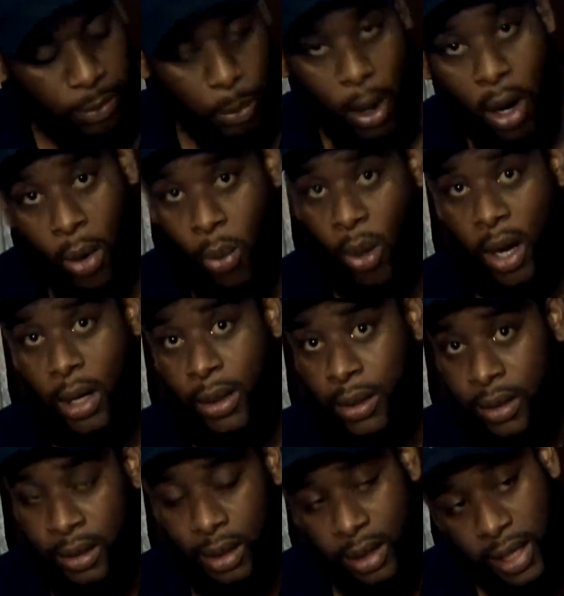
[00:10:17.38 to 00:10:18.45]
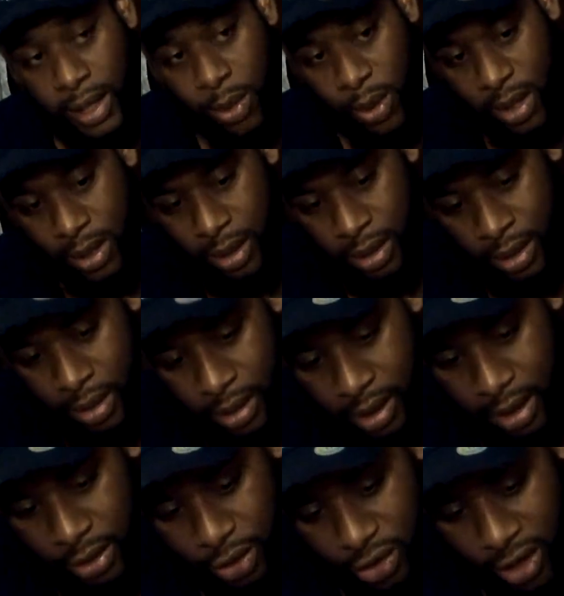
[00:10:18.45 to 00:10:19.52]
All right, we're on to the next
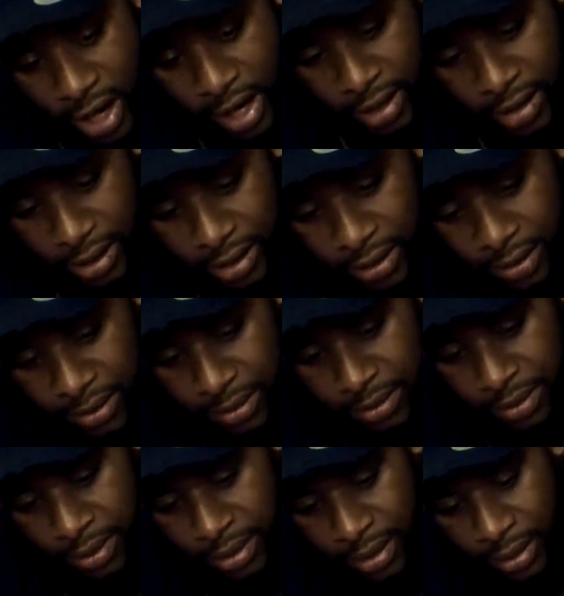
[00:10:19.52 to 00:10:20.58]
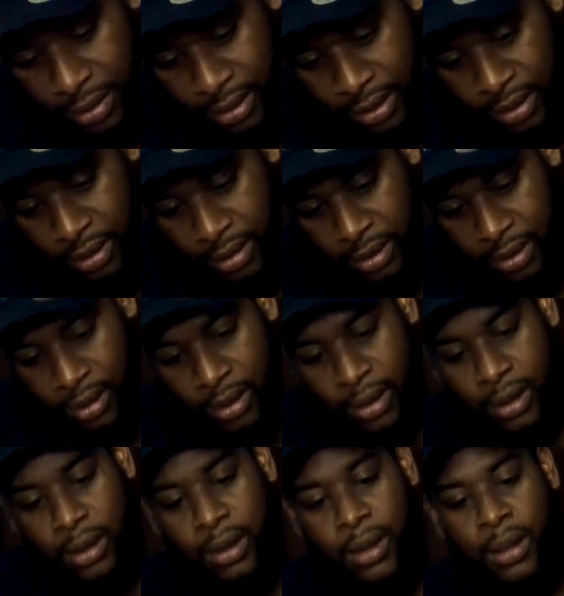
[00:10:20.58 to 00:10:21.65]
vaccine extraction.
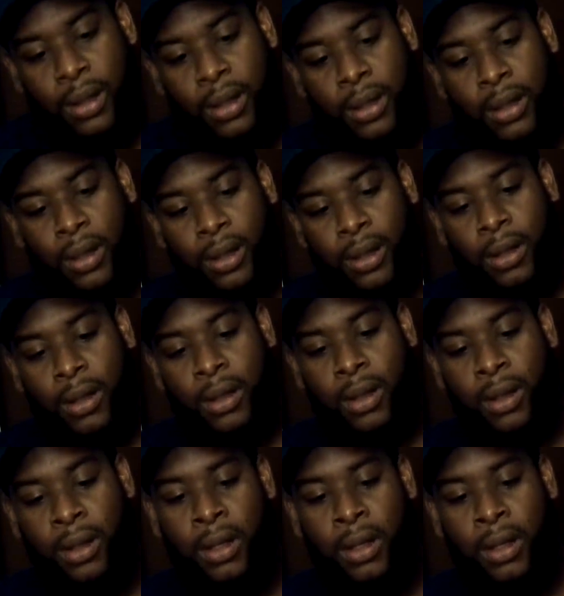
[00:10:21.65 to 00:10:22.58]
Go ahead and get this